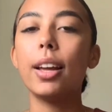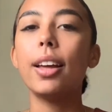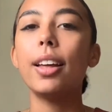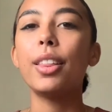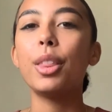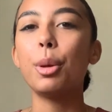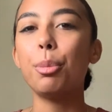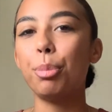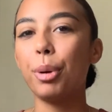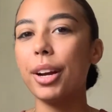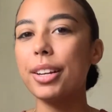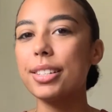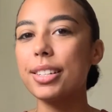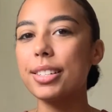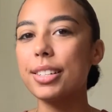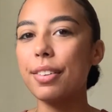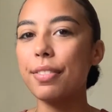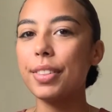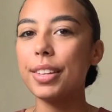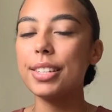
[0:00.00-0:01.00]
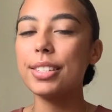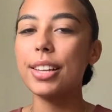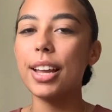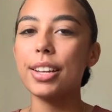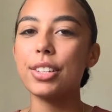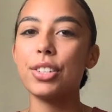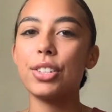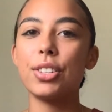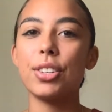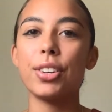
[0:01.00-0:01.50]
The prices of these
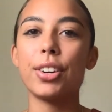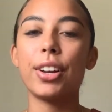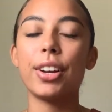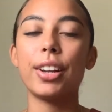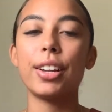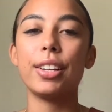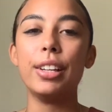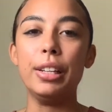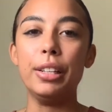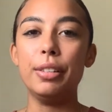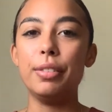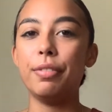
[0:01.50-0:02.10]
taxis are gonna